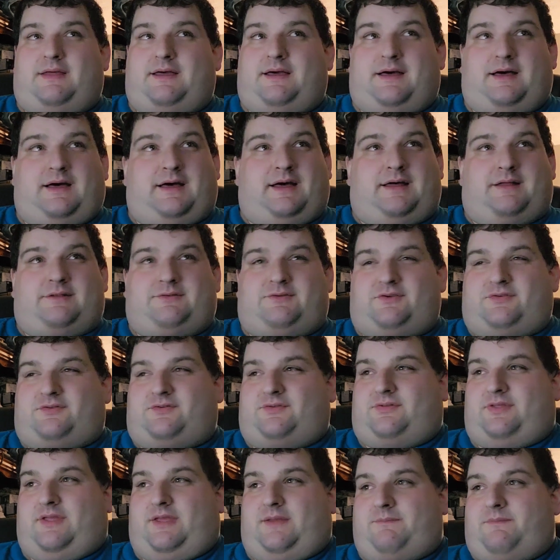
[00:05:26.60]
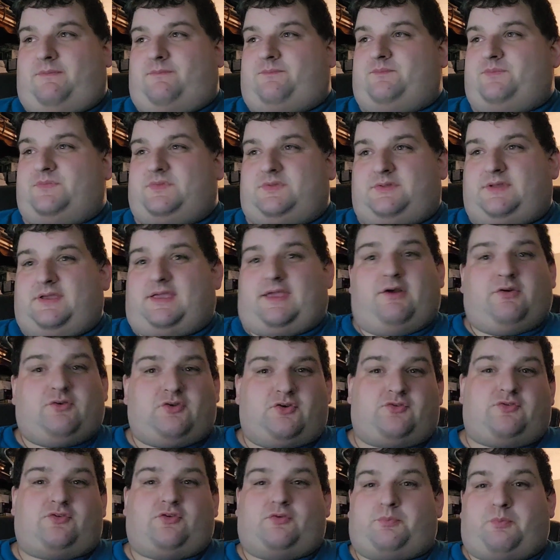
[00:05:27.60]
The
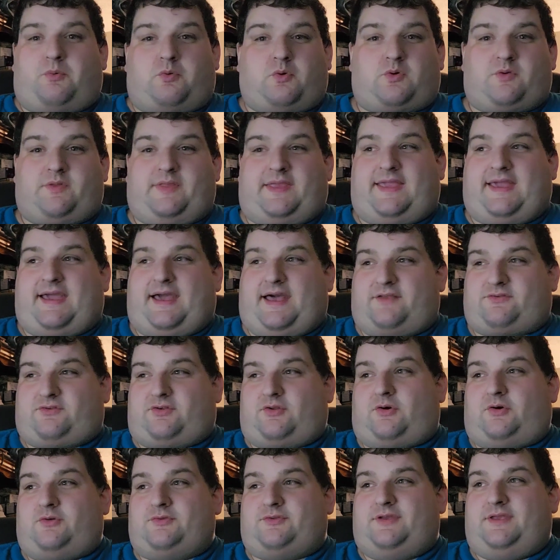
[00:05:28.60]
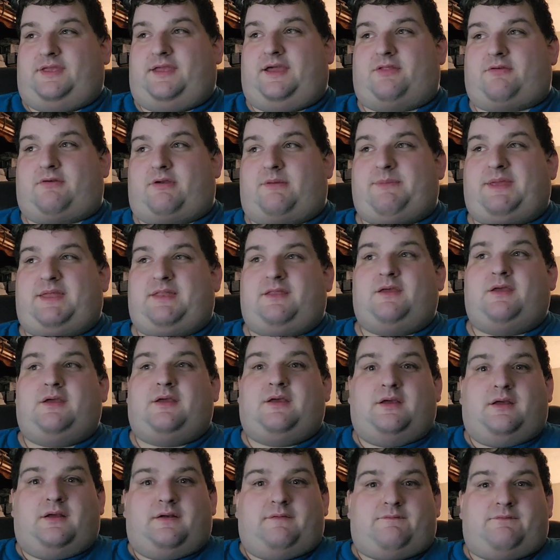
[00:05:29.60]
characters are just poorly casted altogether. I mean,
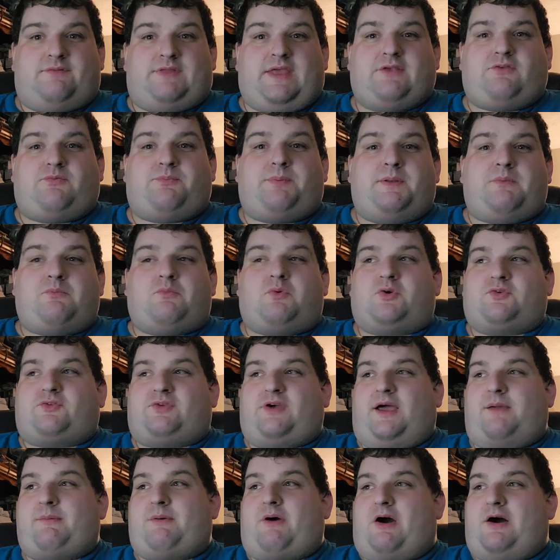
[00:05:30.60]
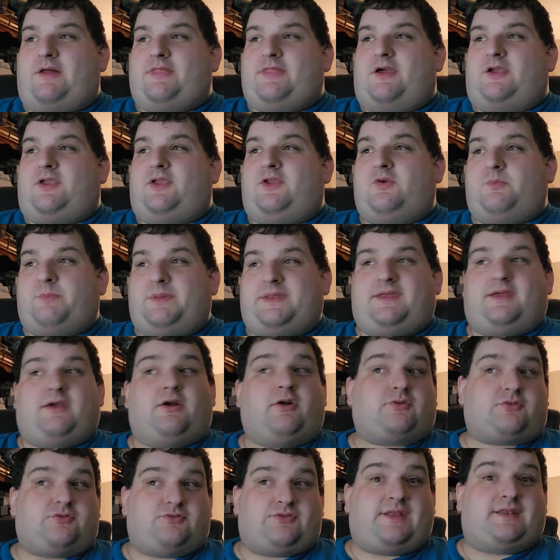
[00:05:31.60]
they spend more time on the human
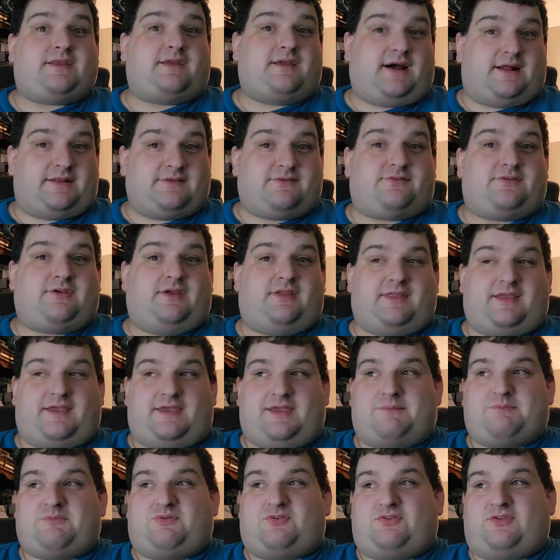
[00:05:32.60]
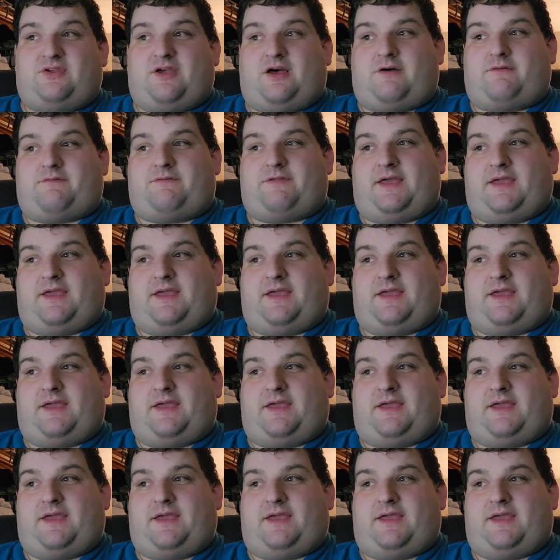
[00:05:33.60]
characters than Godzilla himself.